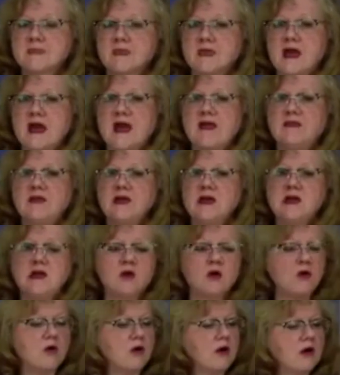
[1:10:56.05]

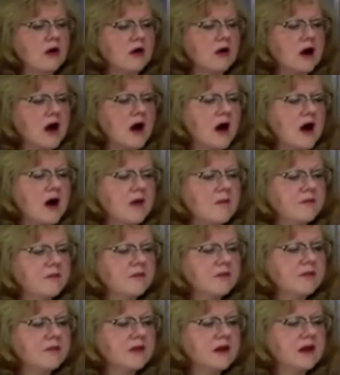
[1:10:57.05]
Kathy, or
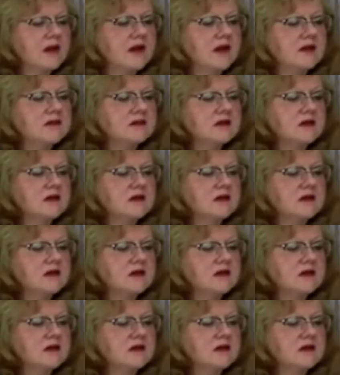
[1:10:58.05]
is